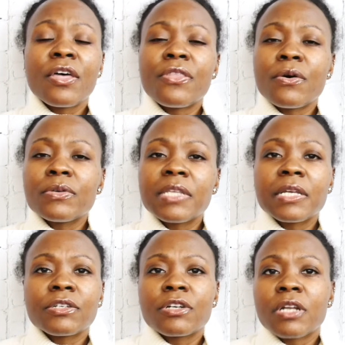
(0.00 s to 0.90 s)
those
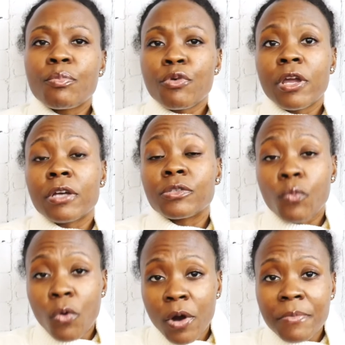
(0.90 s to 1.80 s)
things are gonna bring us
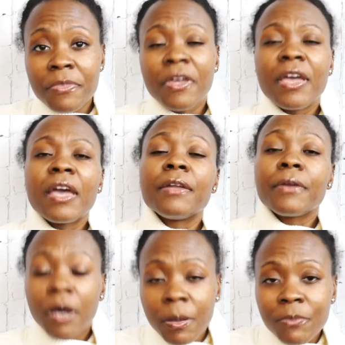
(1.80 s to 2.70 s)
warmth
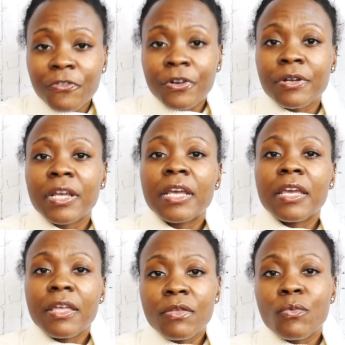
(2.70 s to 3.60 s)
and comfort
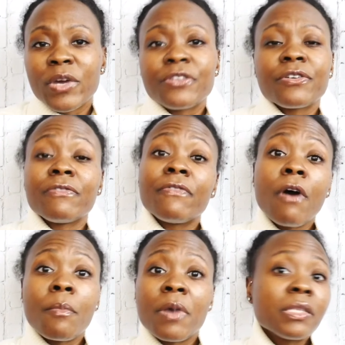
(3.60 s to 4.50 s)
in the winter and
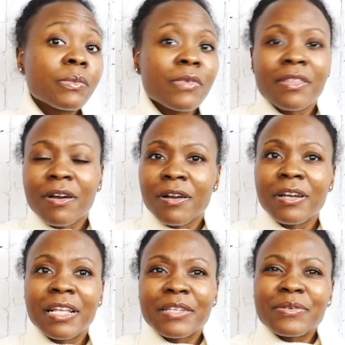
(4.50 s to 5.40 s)
fall months with
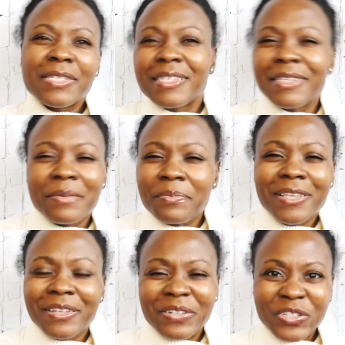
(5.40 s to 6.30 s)
our little
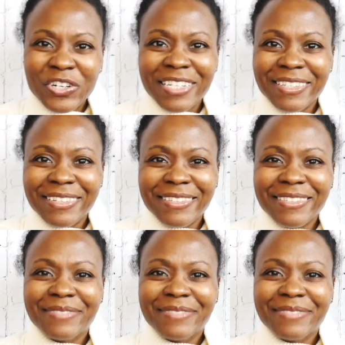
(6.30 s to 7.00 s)
skimpy little dresses.